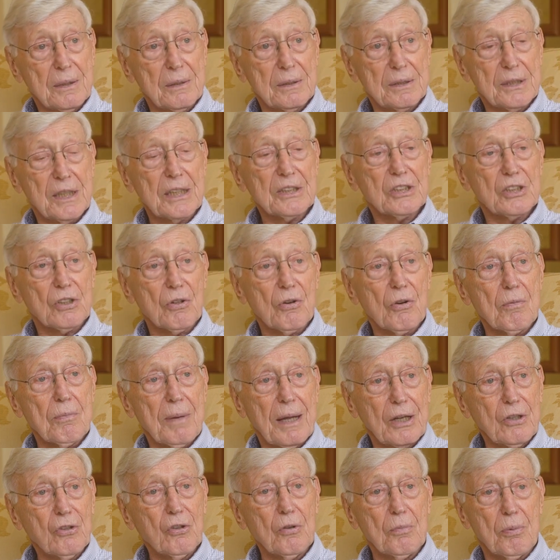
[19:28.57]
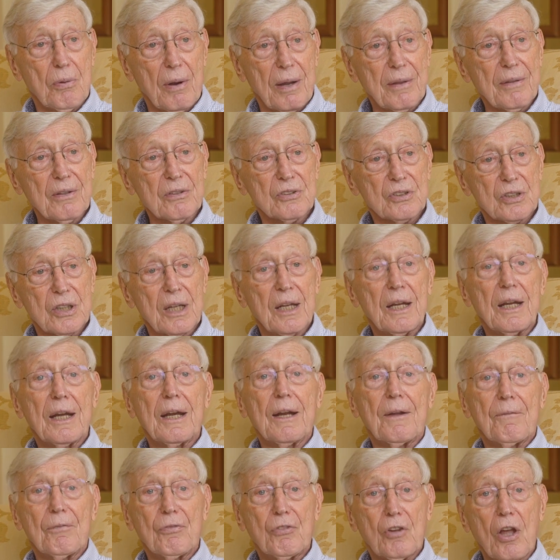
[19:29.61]
sister, my two brothers,
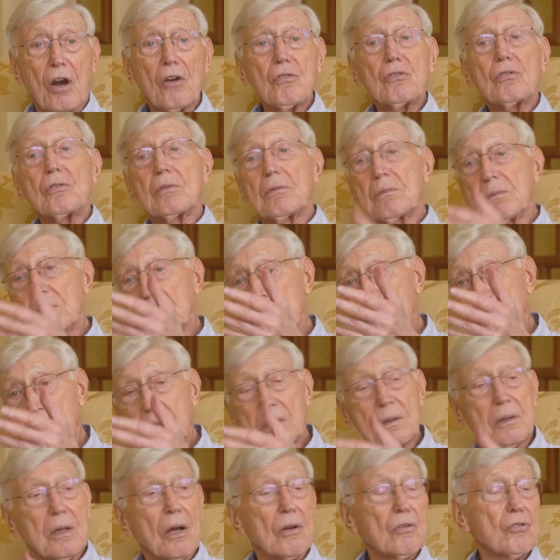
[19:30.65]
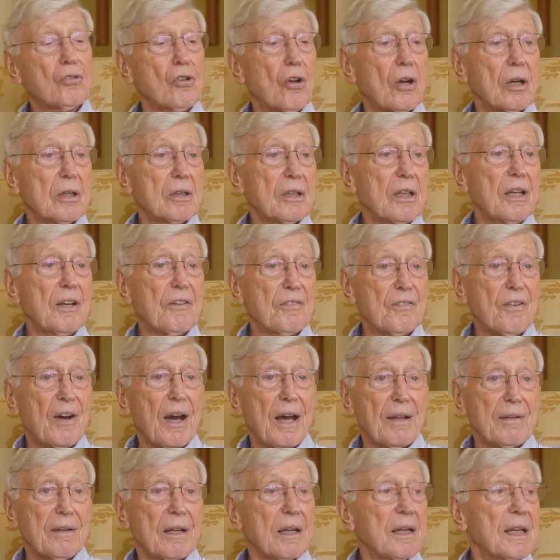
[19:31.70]
don't talk to your
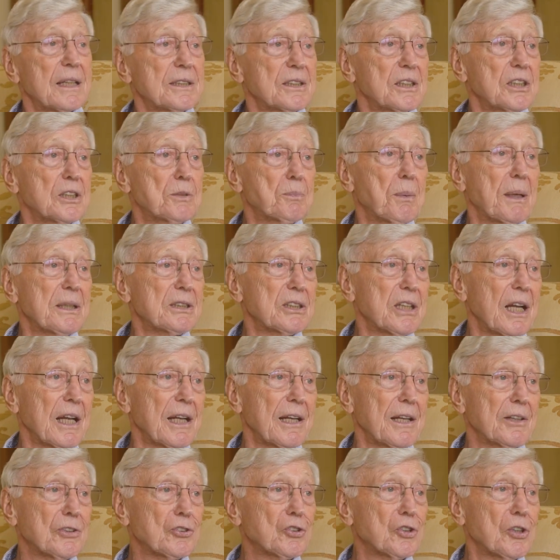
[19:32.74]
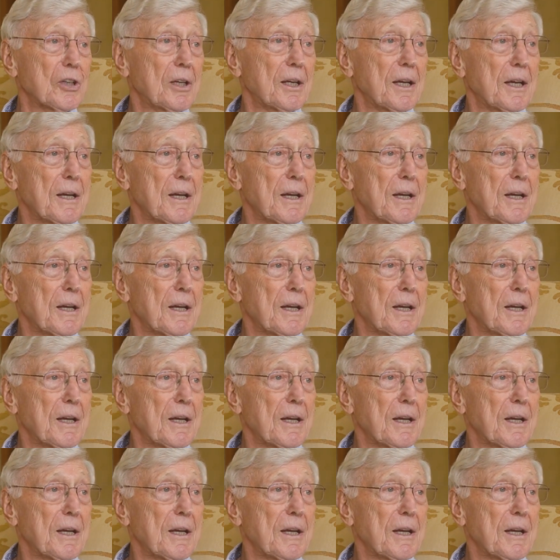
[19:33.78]
father unless he speaks English.